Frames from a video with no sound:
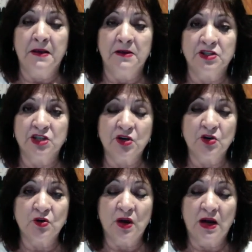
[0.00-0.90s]

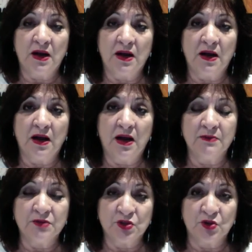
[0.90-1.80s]
Cheryl, I'm
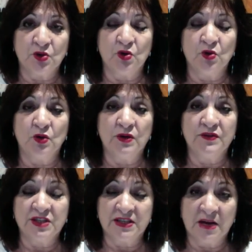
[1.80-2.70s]
sure, if
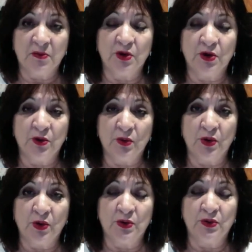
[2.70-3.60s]
she'd come on her
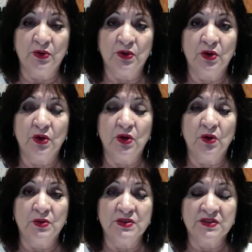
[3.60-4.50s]
own,
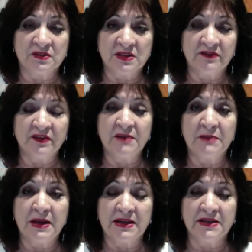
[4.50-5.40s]
was definitely
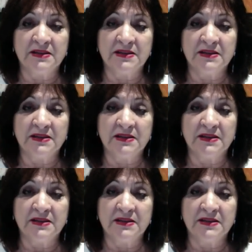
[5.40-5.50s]
making a